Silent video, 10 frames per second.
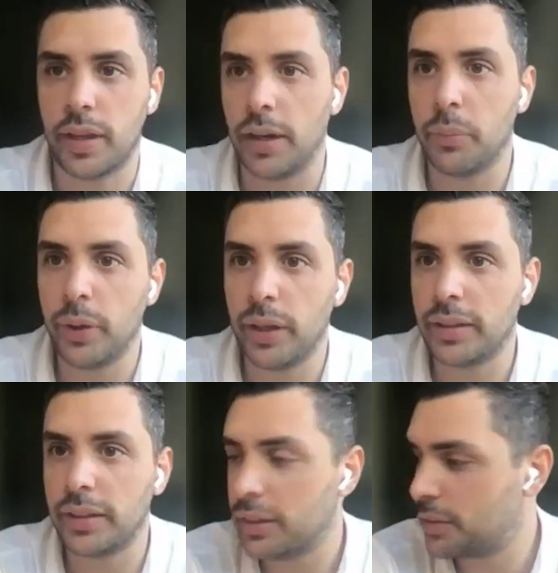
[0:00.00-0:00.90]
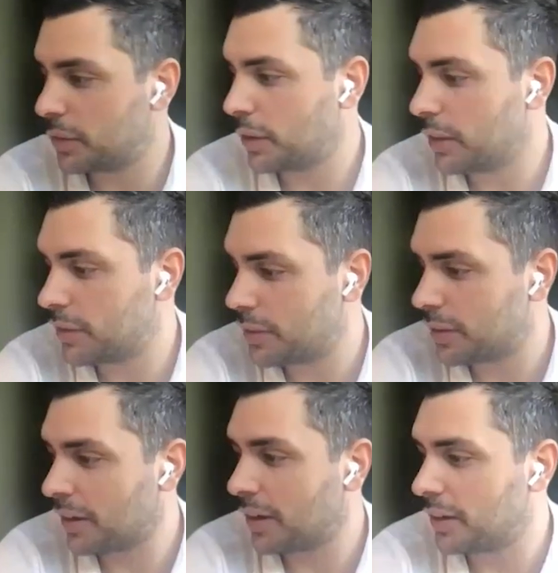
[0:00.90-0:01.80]
scalability is
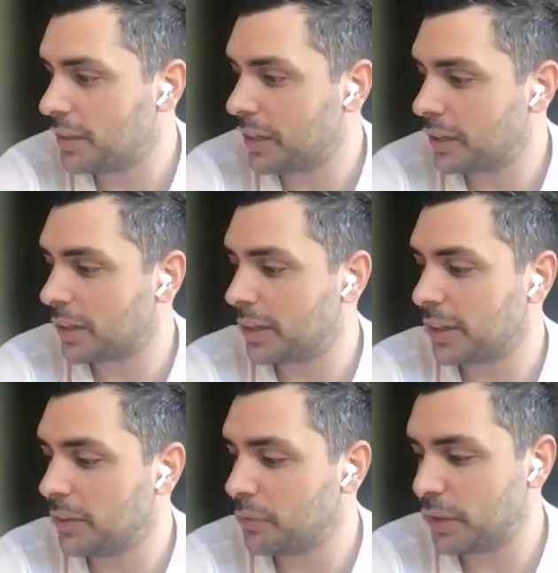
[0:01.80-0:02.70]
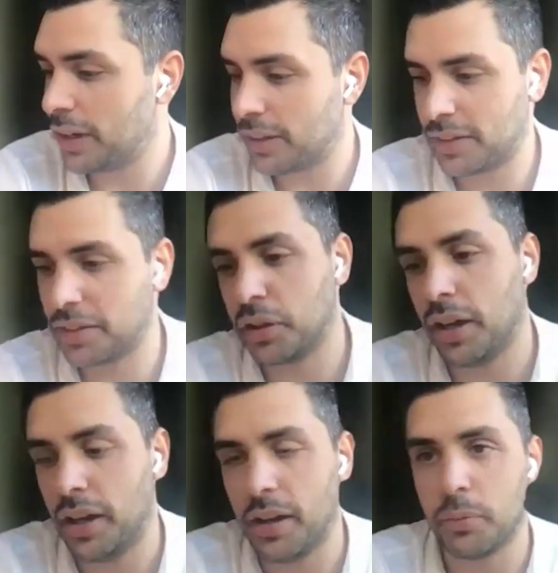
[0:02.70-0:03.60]
nearly infinite,
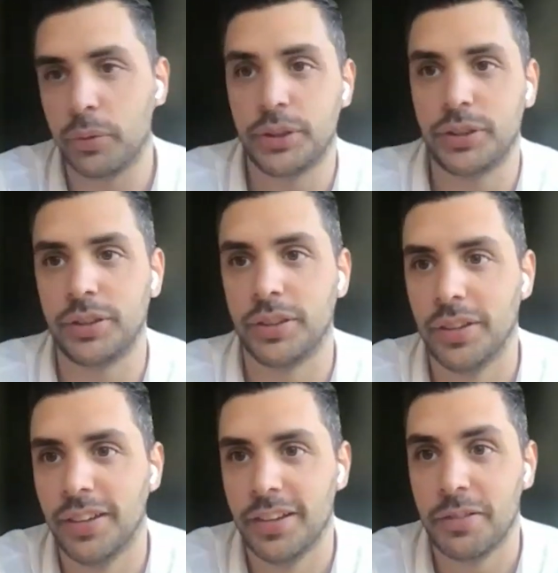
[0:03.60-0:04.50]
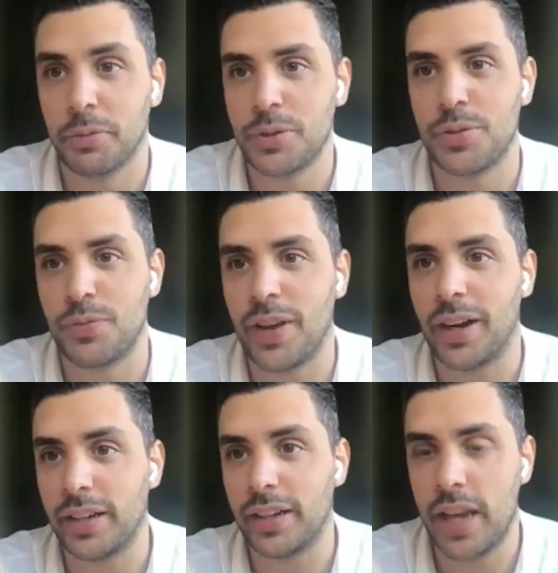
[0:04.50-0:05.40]
which is
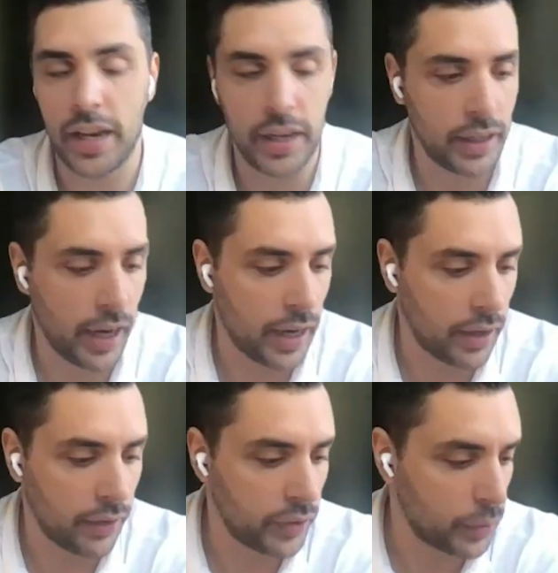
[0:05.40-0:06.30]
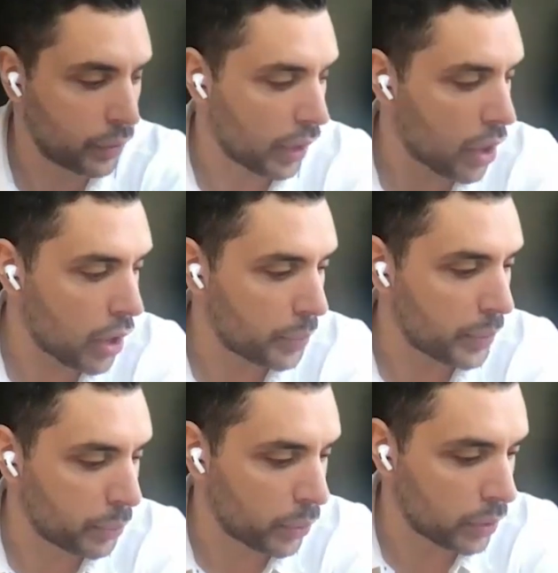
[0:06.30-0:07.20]
very exciting. And I think a lot of
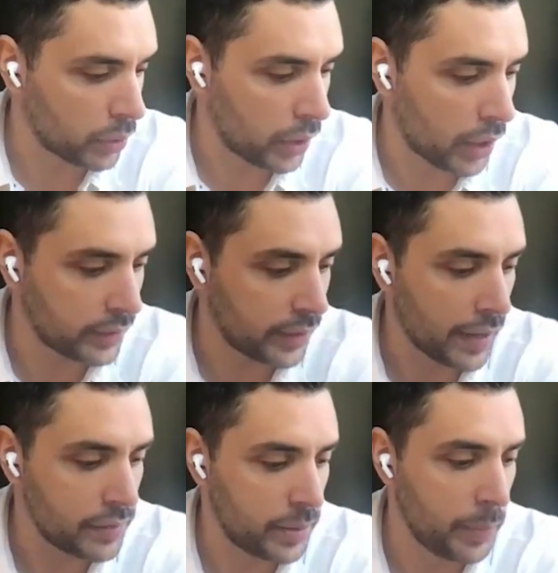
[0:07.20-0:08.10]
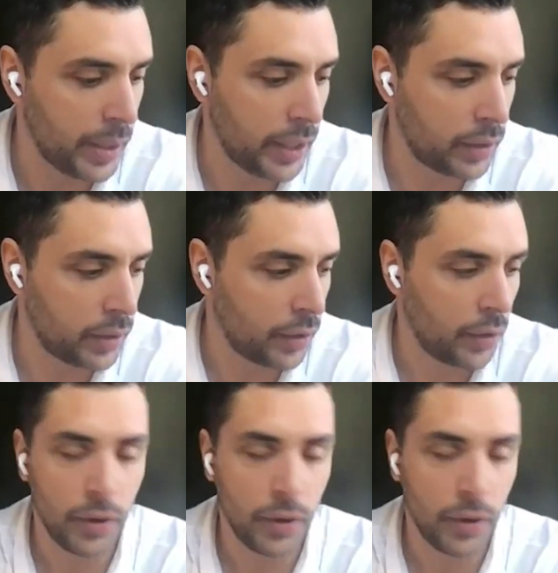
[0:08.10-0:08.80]
people are underestimating